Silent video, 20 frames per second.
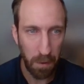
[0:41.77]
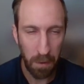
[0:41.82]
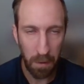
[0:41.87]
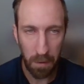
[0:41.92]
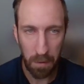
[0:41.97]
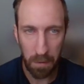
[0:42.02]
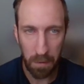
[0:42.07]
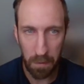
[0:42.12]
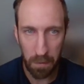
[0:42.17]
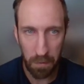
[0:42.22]

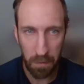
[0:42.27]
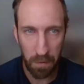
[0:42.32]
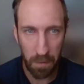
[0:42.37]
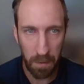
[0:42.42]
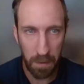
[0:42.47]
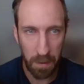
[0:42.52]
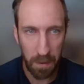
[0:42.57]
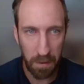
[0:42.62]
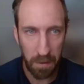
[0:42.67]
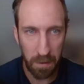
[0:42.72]

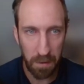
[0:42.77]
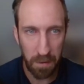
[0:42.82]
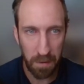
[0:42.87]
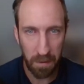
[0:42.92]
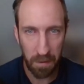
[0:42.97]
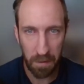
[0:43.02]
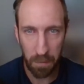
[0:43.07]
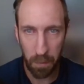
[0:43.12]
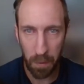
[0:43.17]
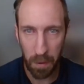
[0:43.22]
usually this
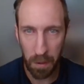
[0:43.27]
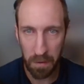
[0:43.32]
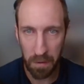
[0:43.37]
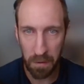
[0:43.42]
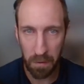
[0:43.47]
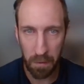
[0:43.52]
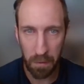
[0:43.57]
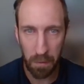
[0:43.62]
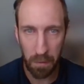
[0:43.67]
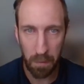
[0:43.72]
is
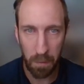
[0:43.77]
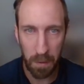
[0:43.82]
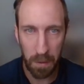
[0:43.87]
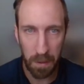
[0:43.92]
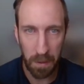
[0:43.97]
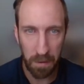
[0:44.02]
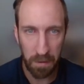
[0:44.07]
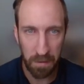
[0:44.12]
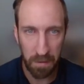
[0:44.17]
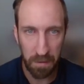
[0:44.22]
what you
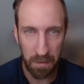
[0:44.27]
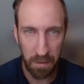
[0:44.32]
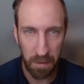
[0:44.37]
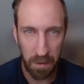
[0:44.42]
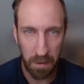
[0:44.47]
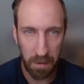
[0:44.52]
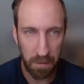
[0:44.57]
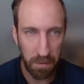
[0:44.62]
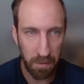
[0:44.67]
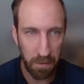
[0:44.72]
will
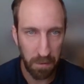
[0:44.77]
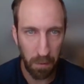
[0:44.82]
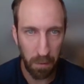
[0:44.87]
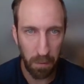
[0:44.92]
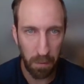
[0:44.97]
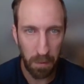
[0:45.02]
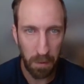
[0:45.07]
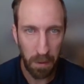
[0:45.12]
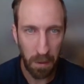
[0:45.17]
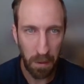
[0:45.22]
see.
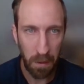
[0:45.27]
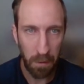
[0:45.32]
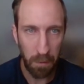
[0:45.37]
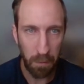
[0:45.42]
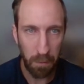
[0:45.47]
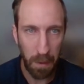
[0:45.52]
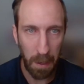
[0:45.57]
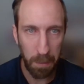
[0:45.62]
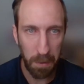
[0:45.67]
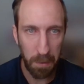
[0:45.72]
So
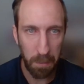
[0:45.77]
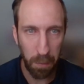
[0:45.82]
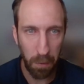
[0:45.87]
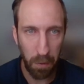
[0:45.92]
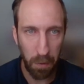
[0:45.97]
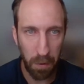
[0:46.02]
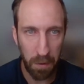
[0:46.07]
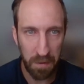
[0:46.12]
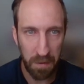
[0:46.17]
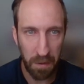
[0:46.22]
rapid
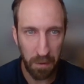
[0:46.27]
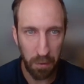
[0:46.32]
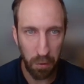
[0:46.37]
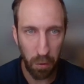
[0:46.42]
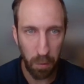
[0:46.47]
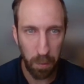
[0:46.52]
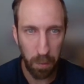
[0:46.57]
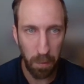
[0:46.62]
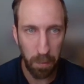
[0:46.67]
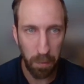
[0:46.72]
points and
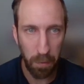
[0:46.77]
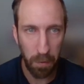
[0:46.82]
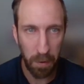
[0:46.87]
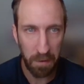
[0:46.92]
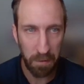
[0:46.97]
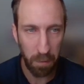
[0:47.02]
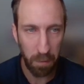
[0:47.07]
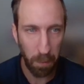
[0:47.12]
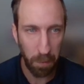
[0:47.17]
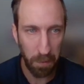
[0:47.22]
topo
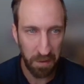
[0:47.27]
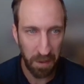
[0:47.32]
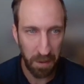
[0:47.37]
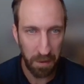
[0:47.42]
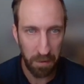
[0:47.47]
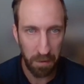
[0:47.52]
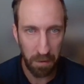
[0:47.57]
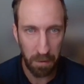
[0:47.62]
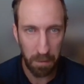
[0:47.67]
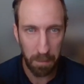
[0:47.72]
points
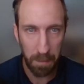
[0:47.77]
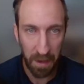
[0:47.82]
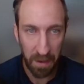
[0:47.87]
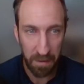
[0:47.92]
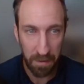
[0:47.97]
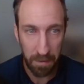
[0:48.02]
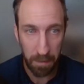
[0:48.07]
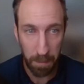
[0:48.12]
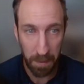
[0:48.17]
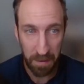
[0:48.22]
represented by
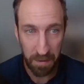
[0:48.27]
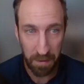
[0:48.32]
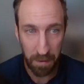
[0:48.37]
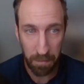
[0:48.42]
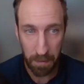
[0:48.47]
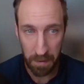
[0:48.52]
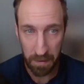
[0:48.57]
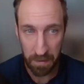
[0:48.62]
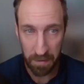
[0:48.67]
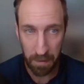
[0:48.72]

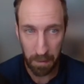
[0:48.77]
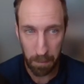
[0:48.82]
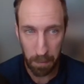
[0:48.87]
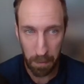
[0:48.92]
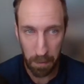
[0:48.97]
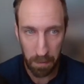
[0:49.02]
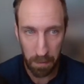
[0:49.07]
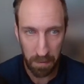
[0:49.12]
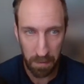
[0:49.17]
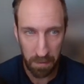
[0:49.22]
specific
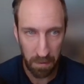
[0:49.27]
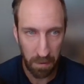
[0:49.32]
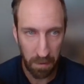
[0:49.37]
symbols